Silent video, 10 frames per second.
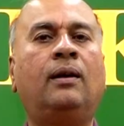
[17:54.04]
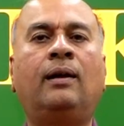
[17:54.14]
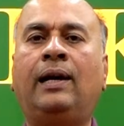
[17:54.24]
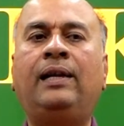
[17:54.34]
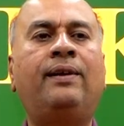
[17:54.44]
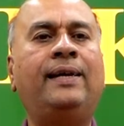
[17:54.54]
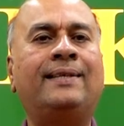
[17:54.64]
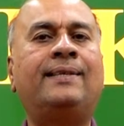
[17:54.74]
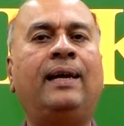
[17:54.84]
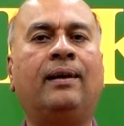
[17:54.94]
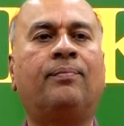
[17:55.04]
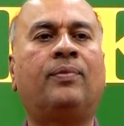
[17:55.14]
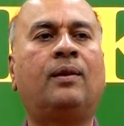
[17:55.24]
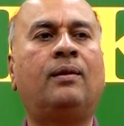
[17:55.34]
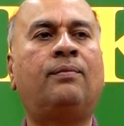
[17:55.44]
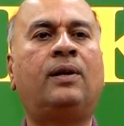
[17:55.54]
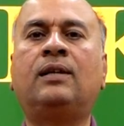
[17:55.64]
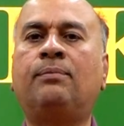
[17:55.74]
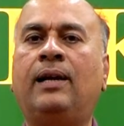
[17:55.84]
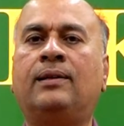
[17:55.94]
And even essay for
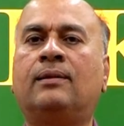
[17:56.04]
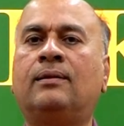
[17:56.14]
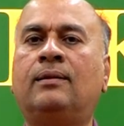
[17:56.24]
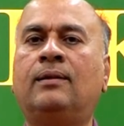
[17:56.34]
that matter.